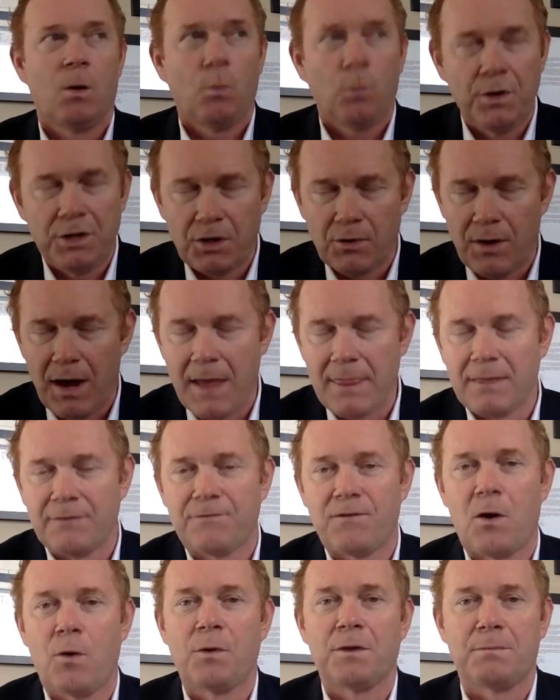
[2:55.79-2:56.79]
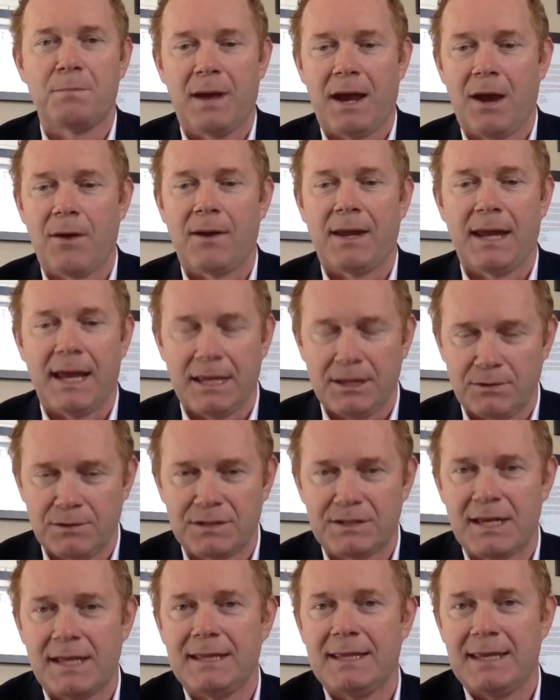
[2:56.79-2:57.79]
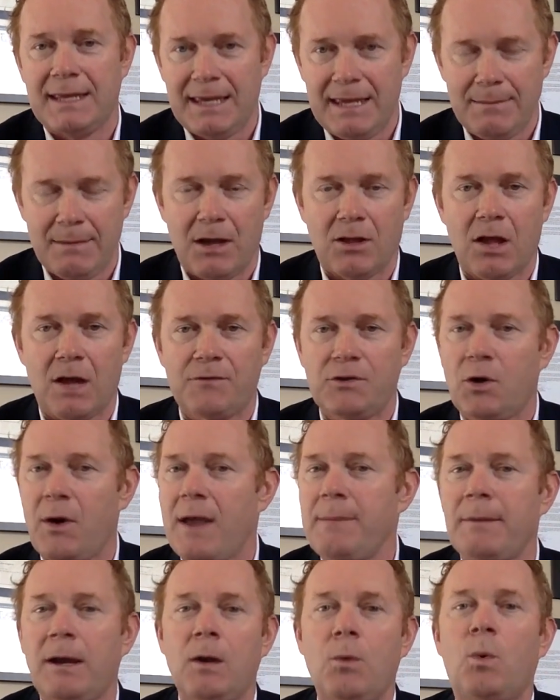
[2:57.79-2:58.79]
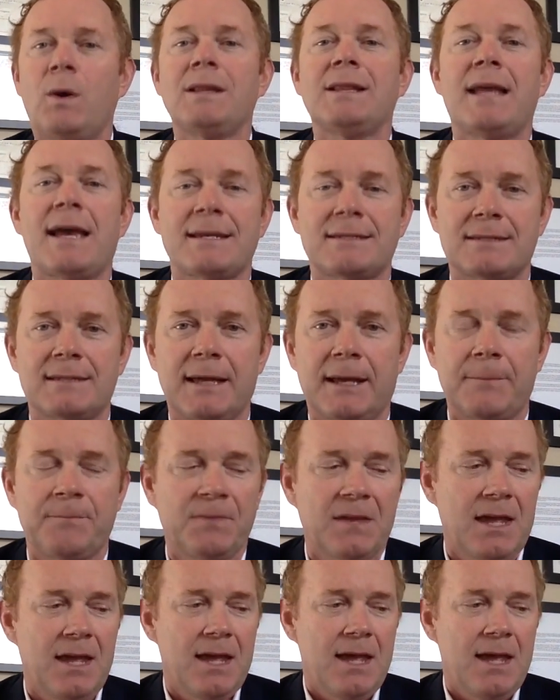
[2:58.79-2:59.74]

When you're on the phone with Mary and you send the email off, you go, hey, Mary, one last thing.